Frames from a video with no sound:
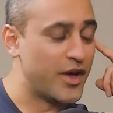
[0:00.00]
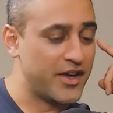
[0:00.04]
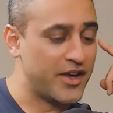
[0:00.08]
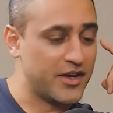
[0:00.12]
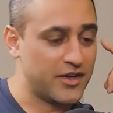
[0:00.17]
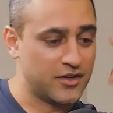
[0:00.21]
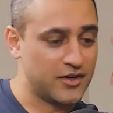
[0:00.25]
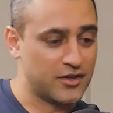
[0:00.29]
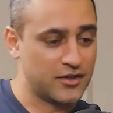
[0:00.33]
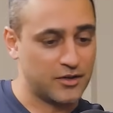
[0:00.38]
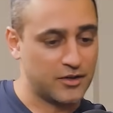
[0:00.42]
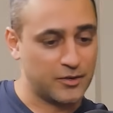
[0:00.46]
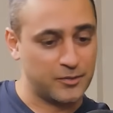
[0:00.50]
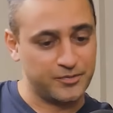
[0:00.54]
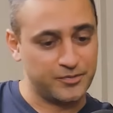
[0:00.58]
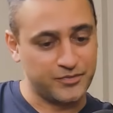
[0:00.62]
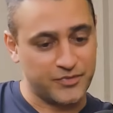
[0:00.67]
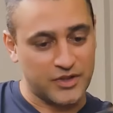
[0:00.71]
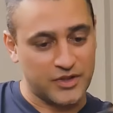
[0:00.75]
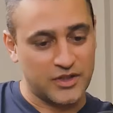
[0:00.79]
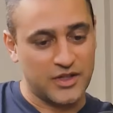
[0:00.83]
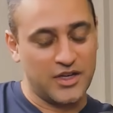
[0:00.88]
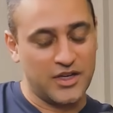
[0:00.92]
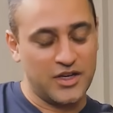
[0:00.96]
where
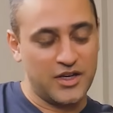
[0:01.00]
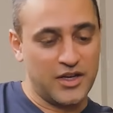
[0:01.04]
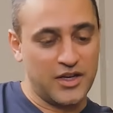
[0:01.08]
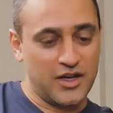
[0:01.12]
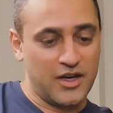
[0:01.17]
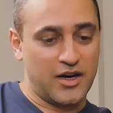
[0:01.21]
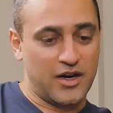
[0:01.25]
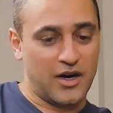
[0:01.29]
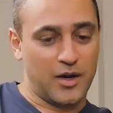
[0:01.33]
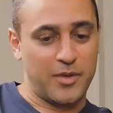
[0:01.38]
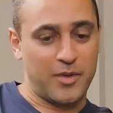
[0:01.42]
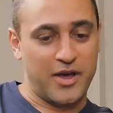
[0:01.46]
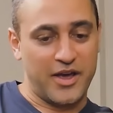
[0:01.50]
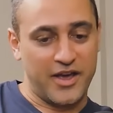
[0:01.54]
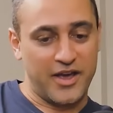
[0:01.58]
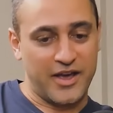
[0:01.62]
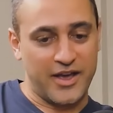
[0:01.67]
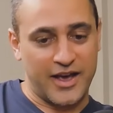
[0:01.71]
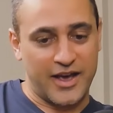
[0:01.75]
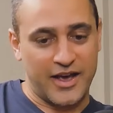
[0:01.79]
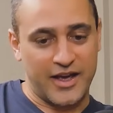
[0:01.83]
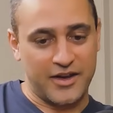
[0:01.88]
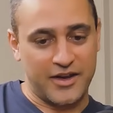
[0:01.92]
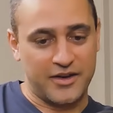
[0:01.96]
Abhay
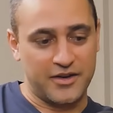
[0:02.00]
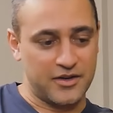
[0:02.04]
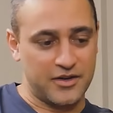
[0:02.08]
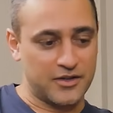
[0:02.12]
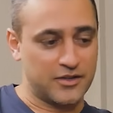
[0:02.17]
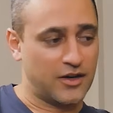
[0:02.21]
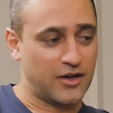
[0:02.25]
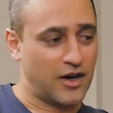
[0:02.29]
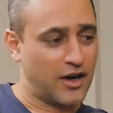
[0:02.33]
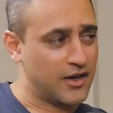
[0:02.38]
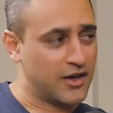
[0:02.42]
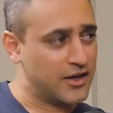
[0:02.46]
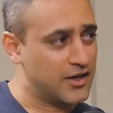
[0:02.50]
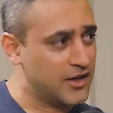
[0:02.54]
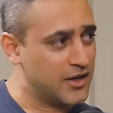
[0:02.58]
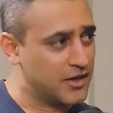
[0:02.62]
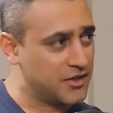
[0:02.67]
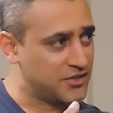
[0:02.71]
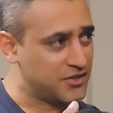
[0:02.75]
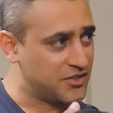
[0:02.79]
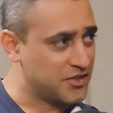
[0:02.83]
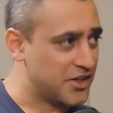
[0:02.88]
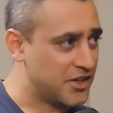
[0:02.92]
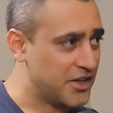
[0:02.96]
and Alia are
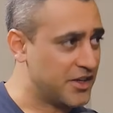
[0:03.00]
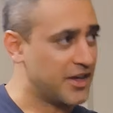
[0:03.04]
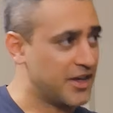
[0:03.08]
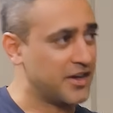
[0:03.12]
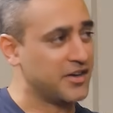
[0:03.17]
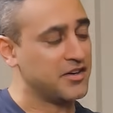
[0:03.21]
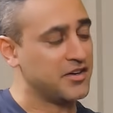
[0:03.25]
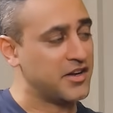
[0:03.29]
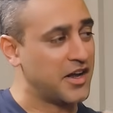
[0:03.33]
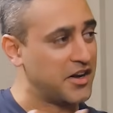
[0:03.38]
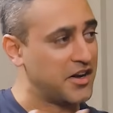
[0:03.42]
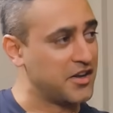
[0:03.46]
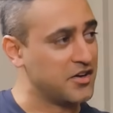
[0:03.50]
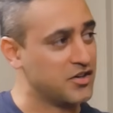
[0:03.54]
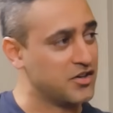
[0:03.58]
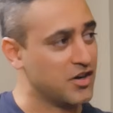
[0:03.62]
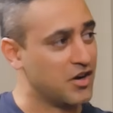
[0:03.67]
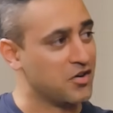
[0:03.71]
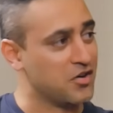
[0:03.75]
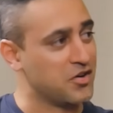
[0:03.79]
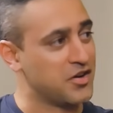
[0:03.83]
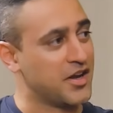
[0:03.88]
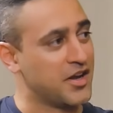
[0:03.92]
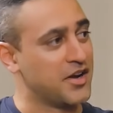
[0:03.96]
sitting and getting
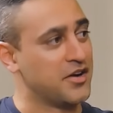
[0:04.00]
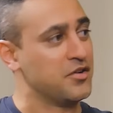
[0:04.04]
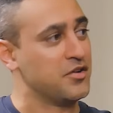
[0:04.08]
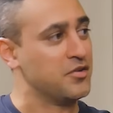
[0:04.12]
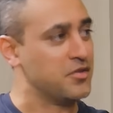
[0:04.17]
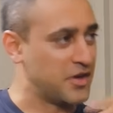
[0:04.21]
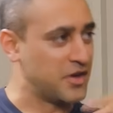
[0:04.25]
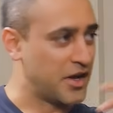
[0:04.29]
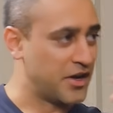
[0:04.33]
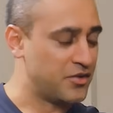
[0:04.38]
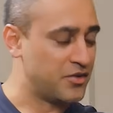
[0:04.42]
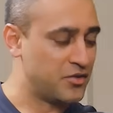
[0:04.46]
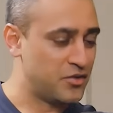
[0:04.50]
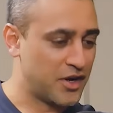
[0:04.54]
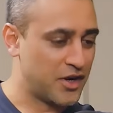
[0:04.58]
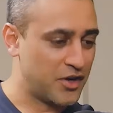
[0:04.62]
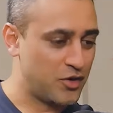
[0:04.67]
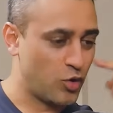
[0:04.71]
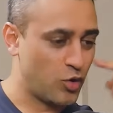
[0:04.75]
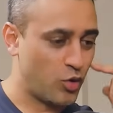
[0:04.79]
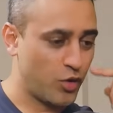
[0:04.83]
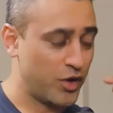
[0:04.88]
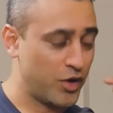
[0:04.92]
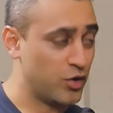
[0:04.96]
drunk and
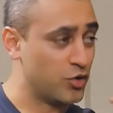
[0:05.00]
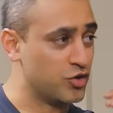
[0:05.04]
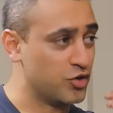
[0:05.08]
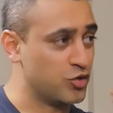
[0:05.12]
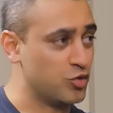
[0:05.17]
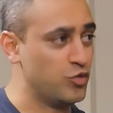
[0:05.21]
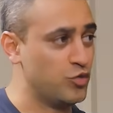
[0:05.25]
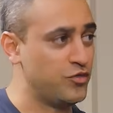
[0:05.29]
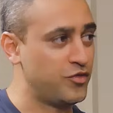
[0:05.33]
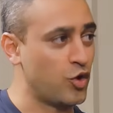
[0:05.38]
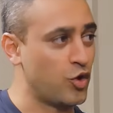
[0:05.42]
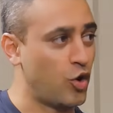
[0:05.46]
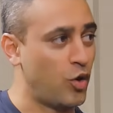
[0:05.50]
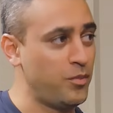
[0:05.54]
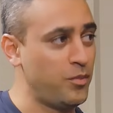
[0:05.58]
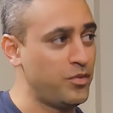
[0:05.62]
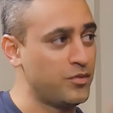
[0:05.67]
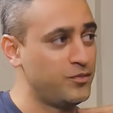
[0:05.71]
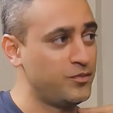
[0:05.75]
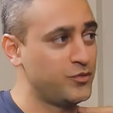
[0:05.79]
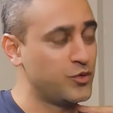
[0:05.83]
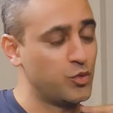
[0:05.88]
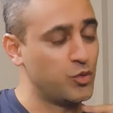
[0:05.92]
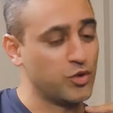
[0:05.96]
talking on a rooftop
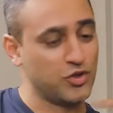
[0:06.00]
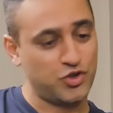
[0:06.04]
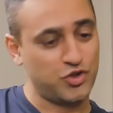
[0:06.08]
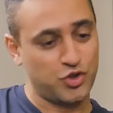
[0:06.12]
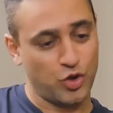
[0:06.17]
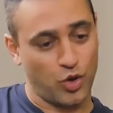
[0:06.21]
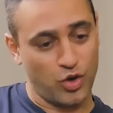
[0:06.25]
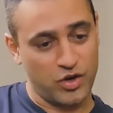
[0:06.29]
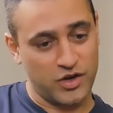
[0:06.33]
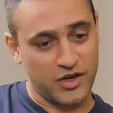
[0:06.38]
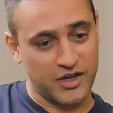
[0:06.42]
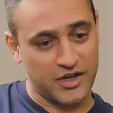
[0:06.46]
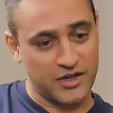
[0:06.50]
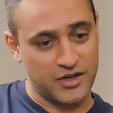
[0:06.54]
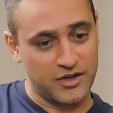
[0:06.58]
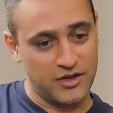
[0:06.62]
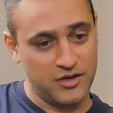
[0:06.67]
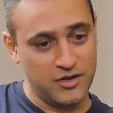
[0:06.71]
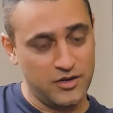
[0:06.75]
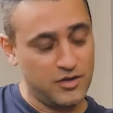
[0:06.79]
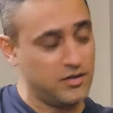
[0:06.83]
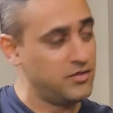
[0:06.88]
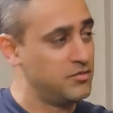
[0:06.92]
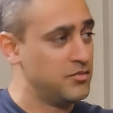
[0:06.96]
was shot
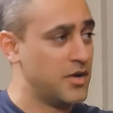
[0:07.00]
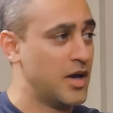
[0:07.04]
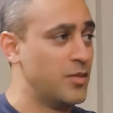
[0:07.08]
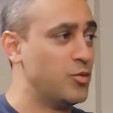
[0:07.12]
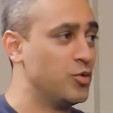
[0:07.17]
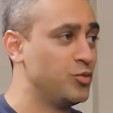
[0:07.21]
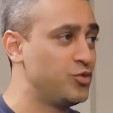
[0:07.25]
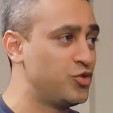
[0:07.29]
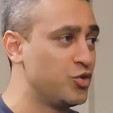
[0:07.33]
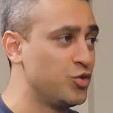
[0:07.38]
in Mehboob